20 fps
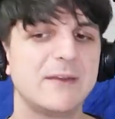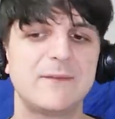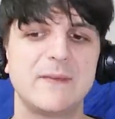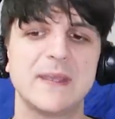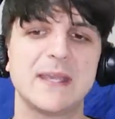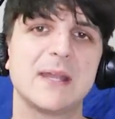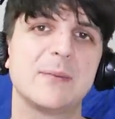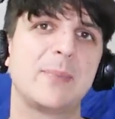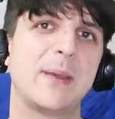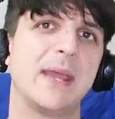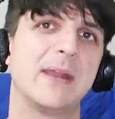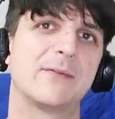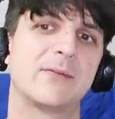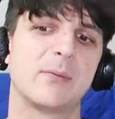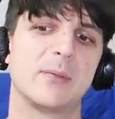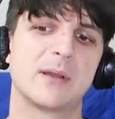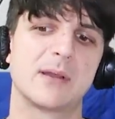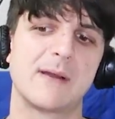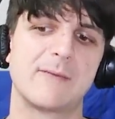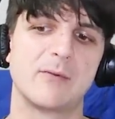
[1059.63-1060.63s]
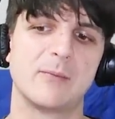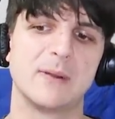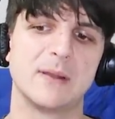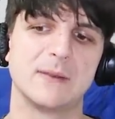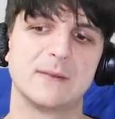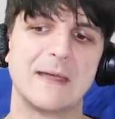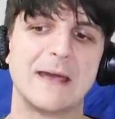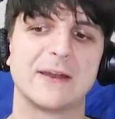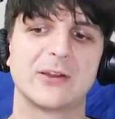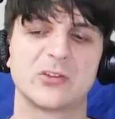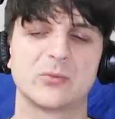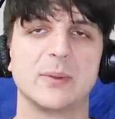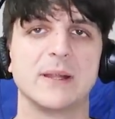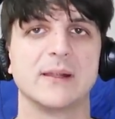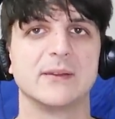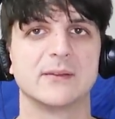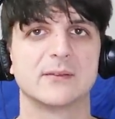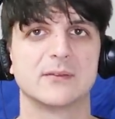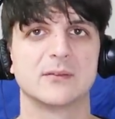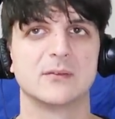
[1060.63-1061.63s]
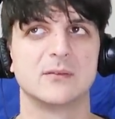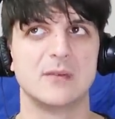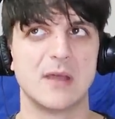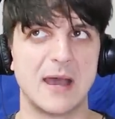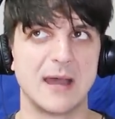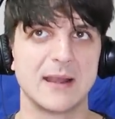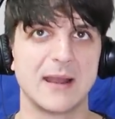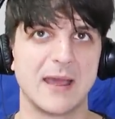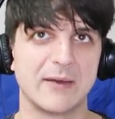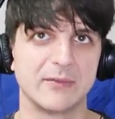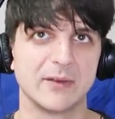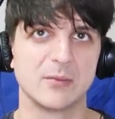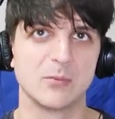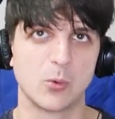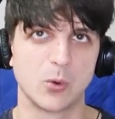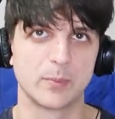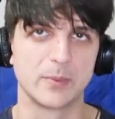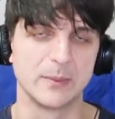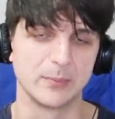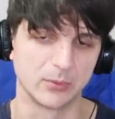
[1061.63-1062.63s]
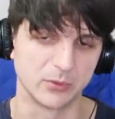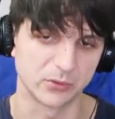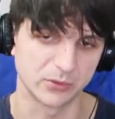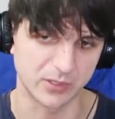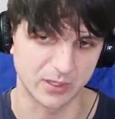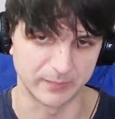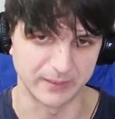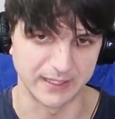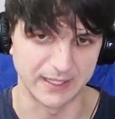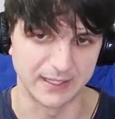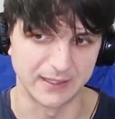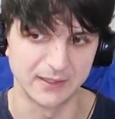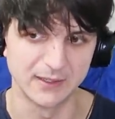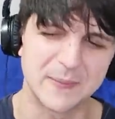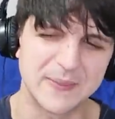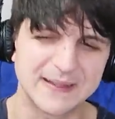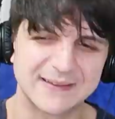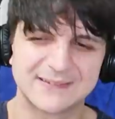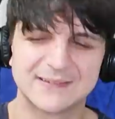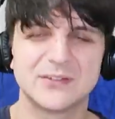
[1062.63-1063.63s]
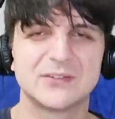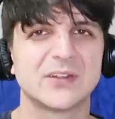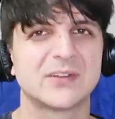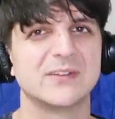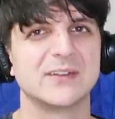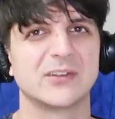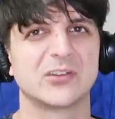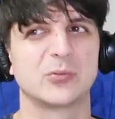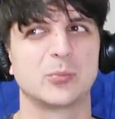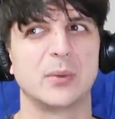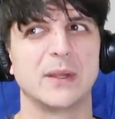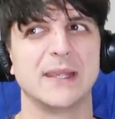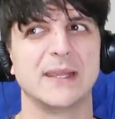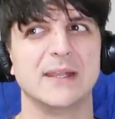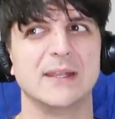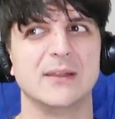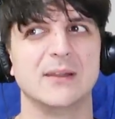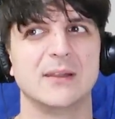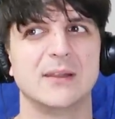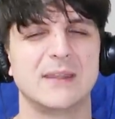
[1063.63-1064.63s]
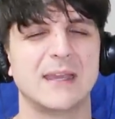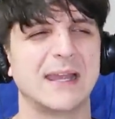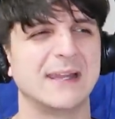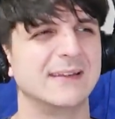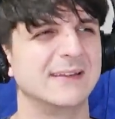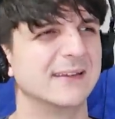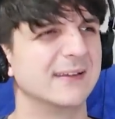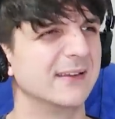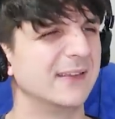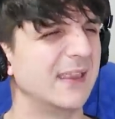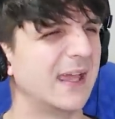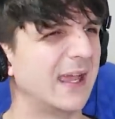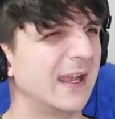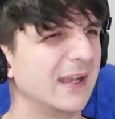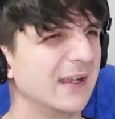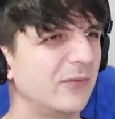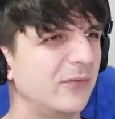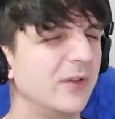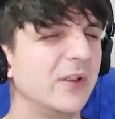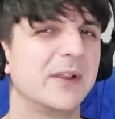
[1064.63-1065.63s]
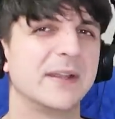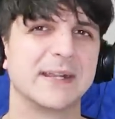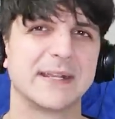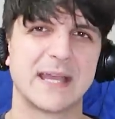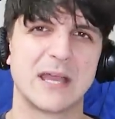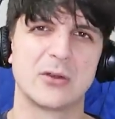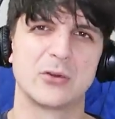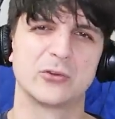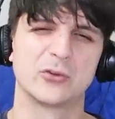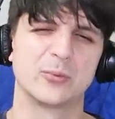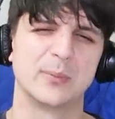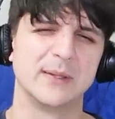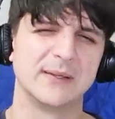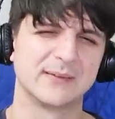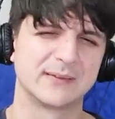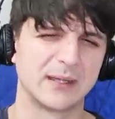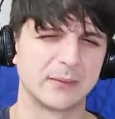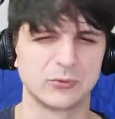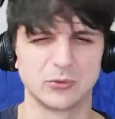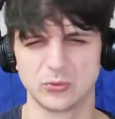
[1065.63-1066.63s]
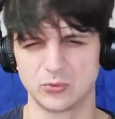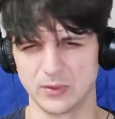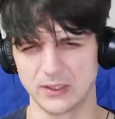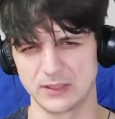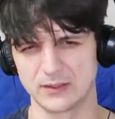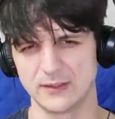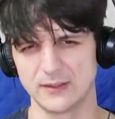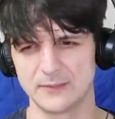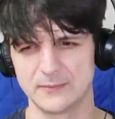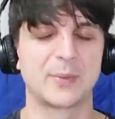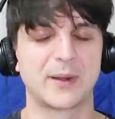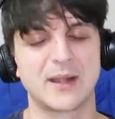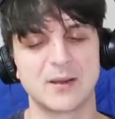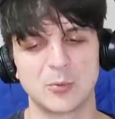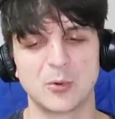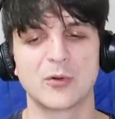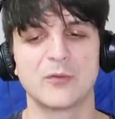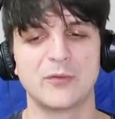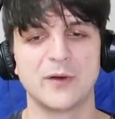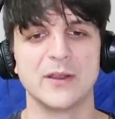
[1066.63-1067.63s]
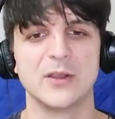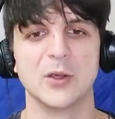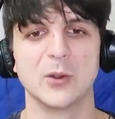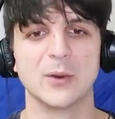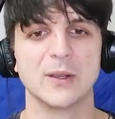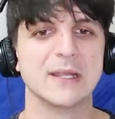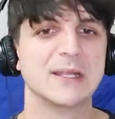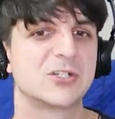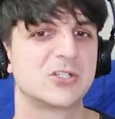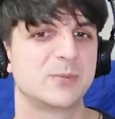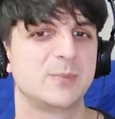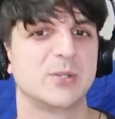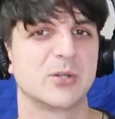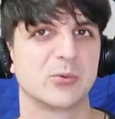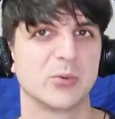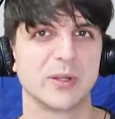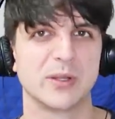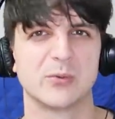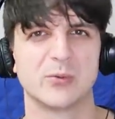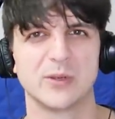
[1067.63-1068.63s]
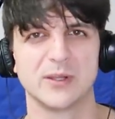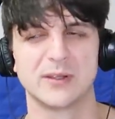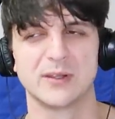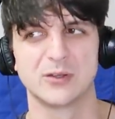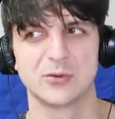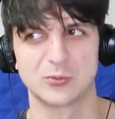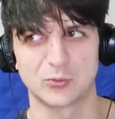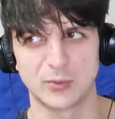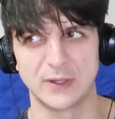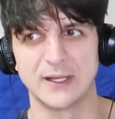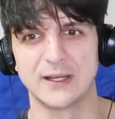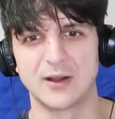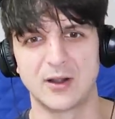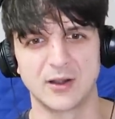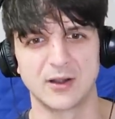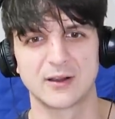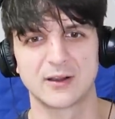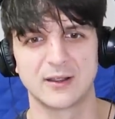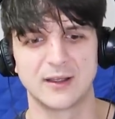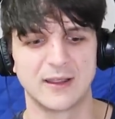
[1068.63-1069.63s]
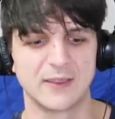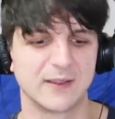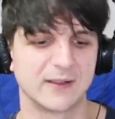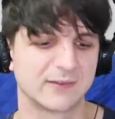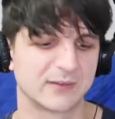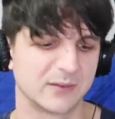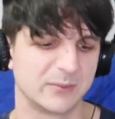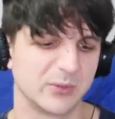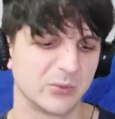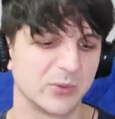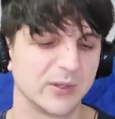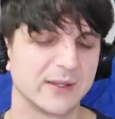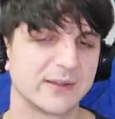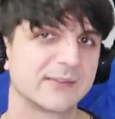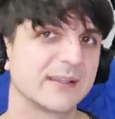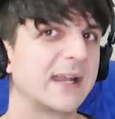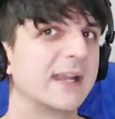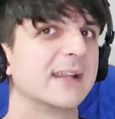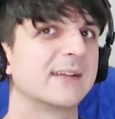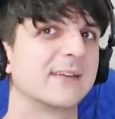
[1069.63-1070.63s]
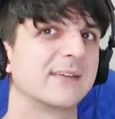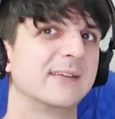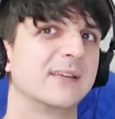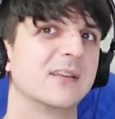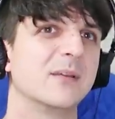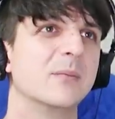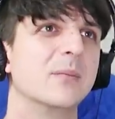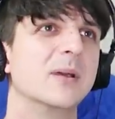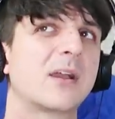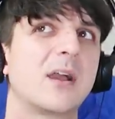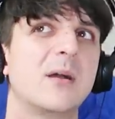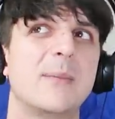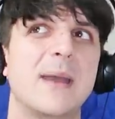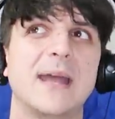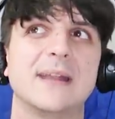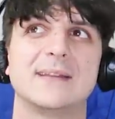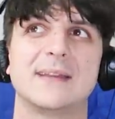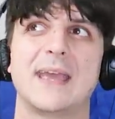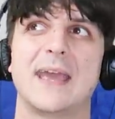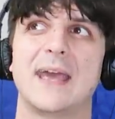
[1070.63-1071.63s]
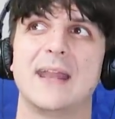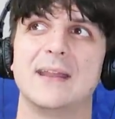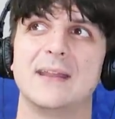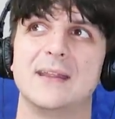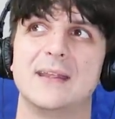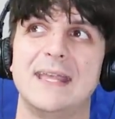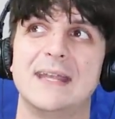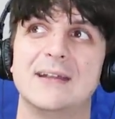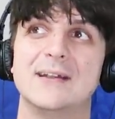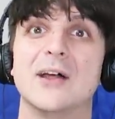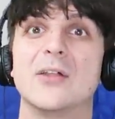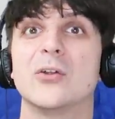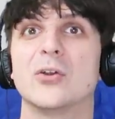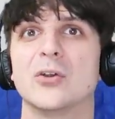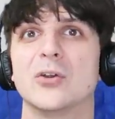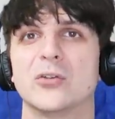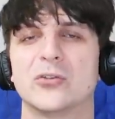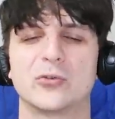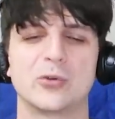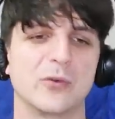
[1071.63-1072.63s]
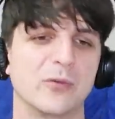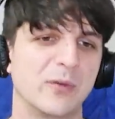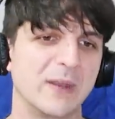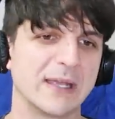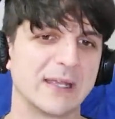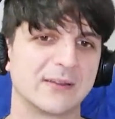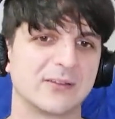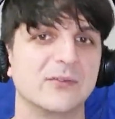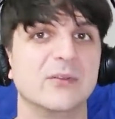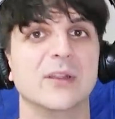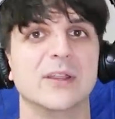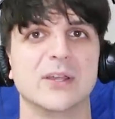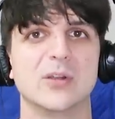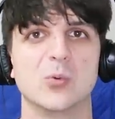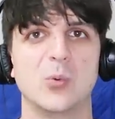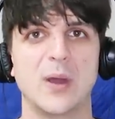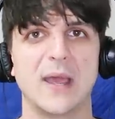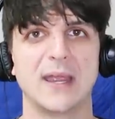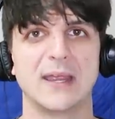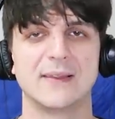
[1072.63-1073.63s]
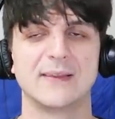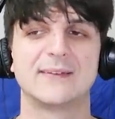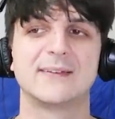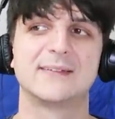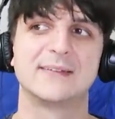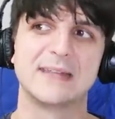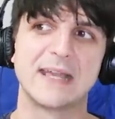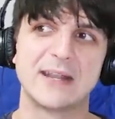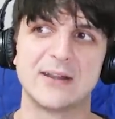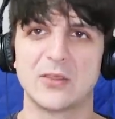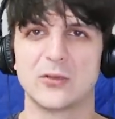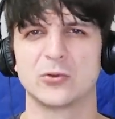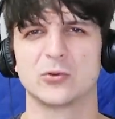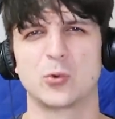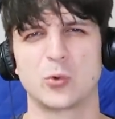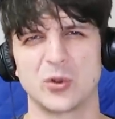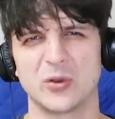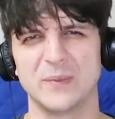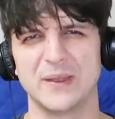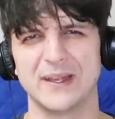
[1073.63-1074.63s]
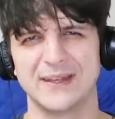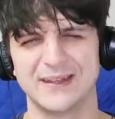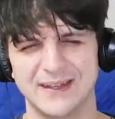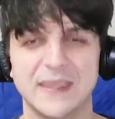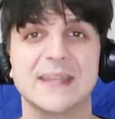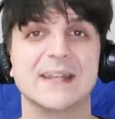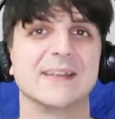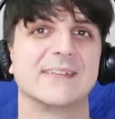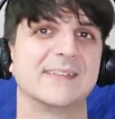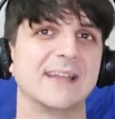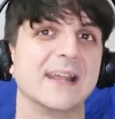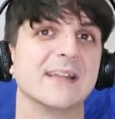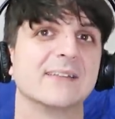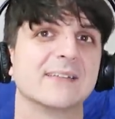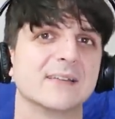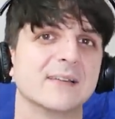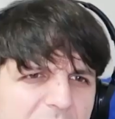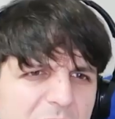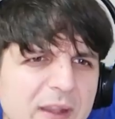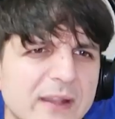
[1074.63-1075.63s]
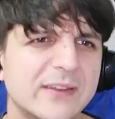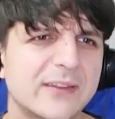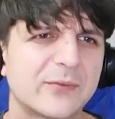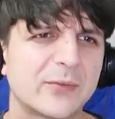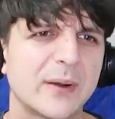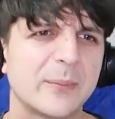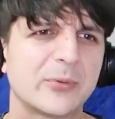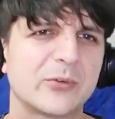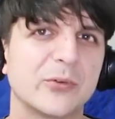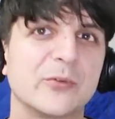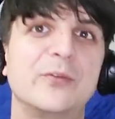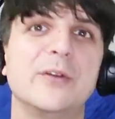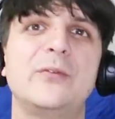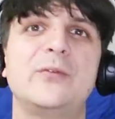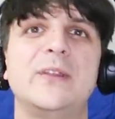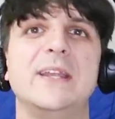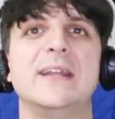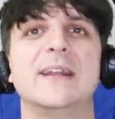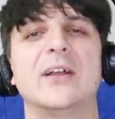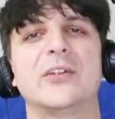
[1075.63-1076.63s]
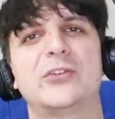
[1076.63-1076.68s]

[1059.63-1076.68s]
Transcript: If they get paid from the government, that explains not having more people coming in. But that still doesn't explain the idea that villain encounters are being stopped too quickly. But on a more fun note, this should be a really, really great arc. I think it's going to be really exciting to see them come head to head in another sort of like civilian way. This is yet another tournament, in a sense. So that's it for episode 15.